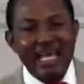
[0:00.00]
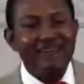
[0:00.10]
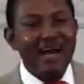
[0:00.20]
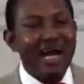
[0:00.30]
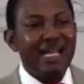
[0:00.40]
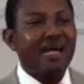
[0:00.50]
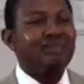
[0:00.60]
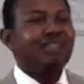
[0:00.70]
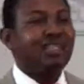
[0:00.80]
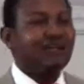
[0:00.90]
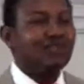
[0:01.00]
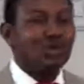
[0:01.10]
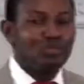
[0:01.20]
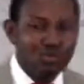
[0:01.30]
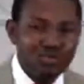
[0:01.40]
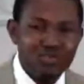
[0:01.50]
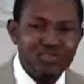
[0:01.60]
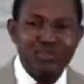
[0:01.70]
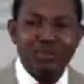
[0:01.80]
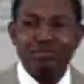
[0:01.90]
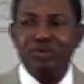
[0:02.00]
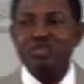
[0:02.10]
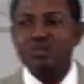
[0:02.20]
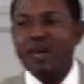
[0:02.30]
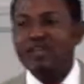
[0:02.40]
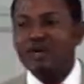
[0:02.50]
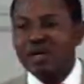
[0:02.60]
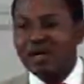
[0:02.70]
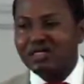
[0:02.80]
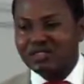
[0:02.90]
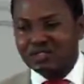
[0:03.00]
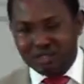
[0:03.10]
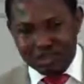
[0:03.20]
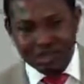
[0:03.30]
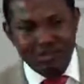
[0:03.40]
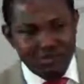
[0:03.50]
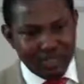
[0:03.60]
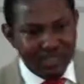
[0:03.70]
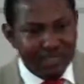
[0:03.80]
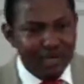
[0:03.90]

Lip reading: never allow the devil to move you to the point where you curse your children